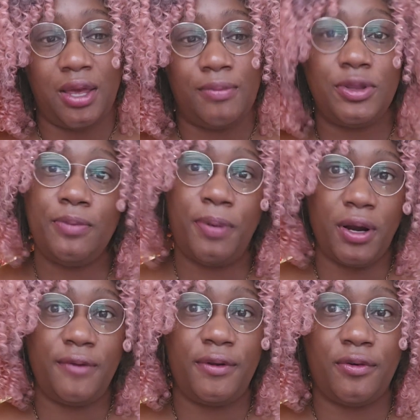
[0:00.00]
But then
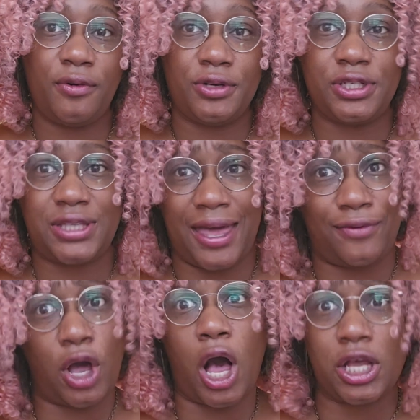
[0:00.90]
part of it, of course, is they have
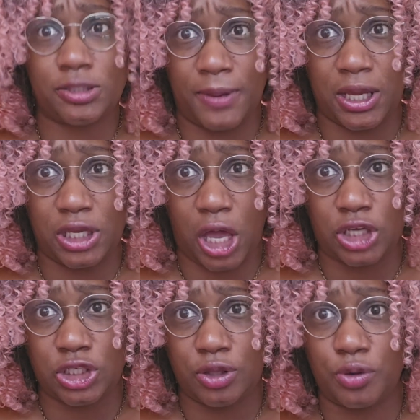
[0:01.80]
a cosmic
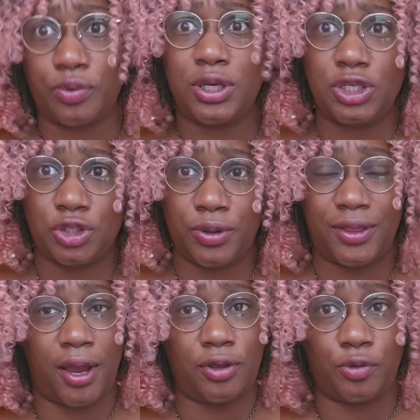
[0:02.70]
connection through history.
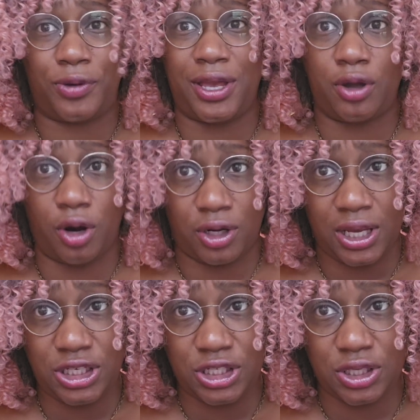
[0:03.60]
They are the
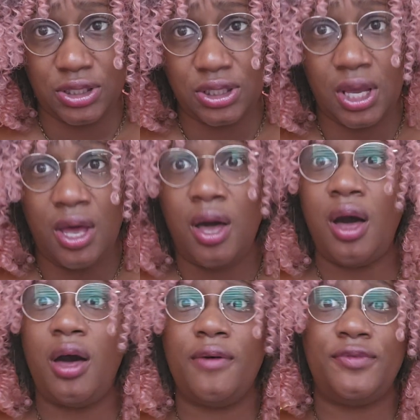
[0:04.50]
reincarnations
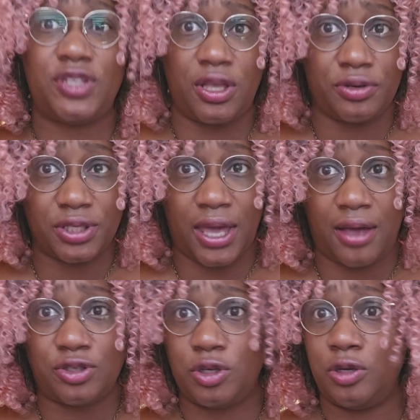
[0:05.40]
of Sailor
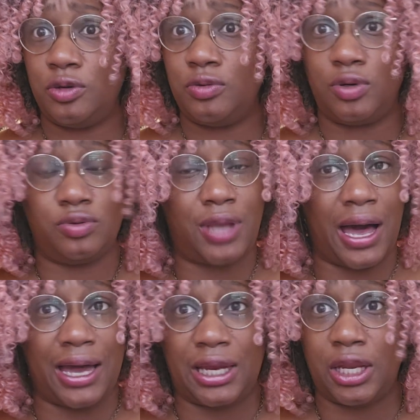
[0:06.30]
Scouts who
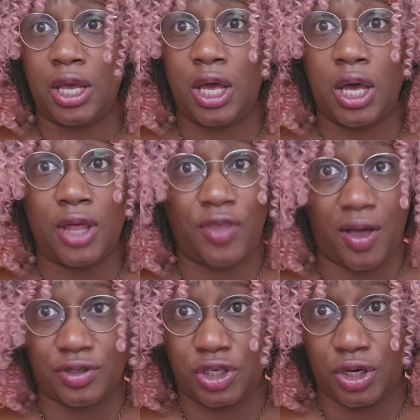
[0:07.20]
died
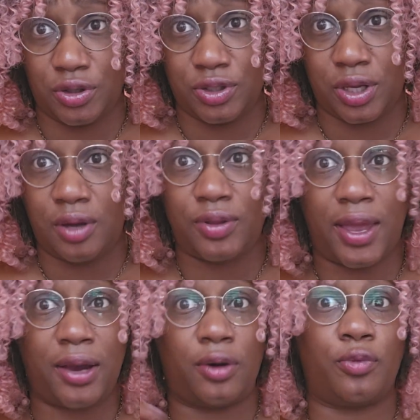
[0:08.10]
1,000 years ago.
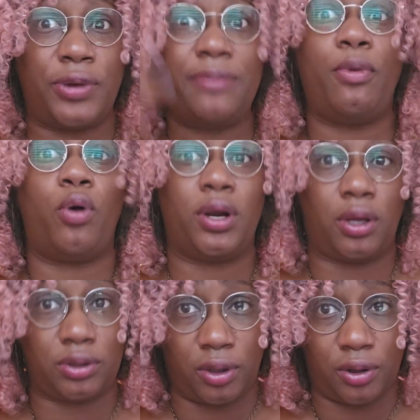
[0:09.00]
They are reborn
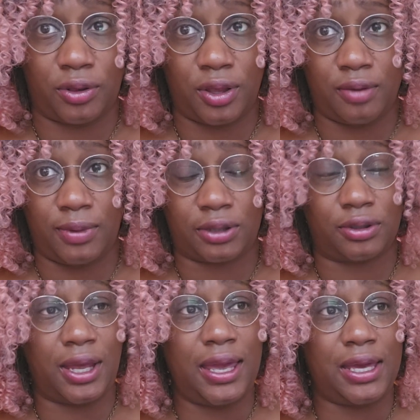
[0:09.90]
on Earth in the
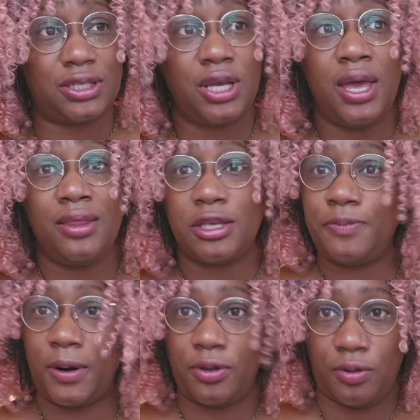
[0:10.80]
modern age. That's
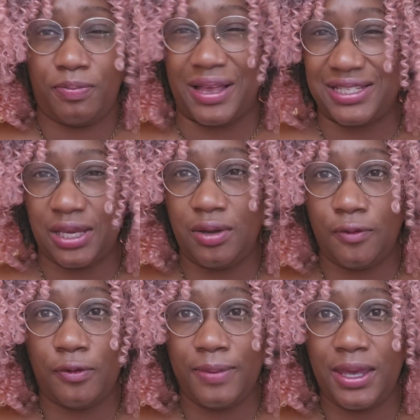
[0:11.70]
part of their blessing
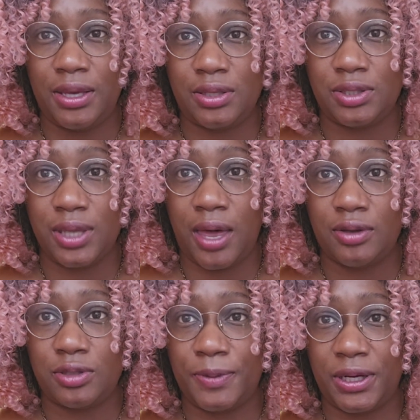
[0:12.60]
for being
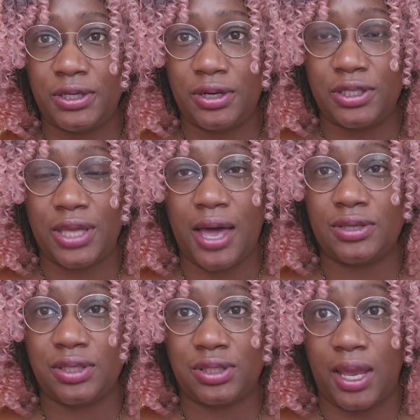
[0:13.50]
scouts, planetary
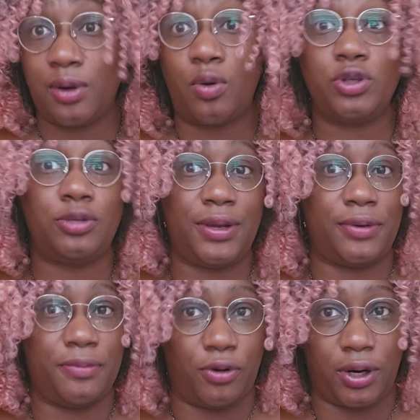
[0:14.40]
scouts, is they are going to be
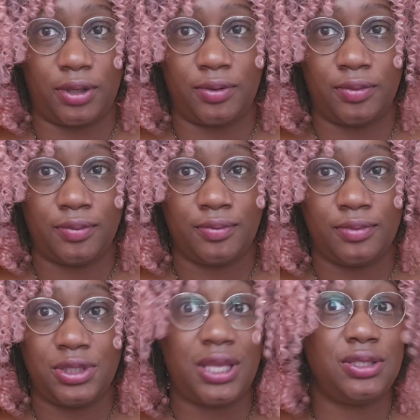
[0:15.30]
reborn.
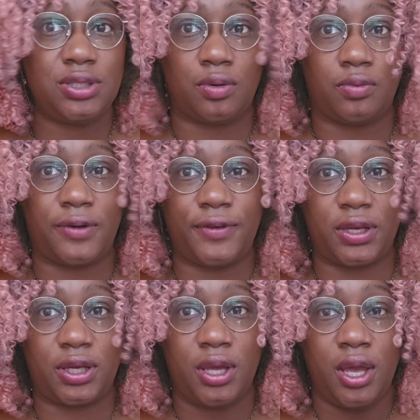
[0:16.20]
Sounds
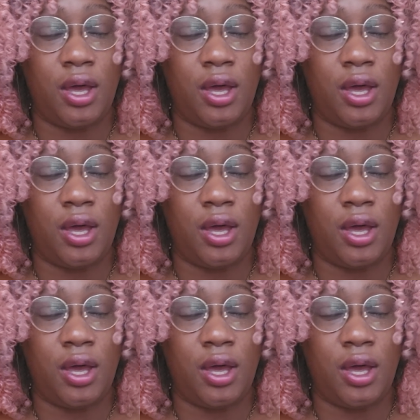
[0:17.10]
terrific.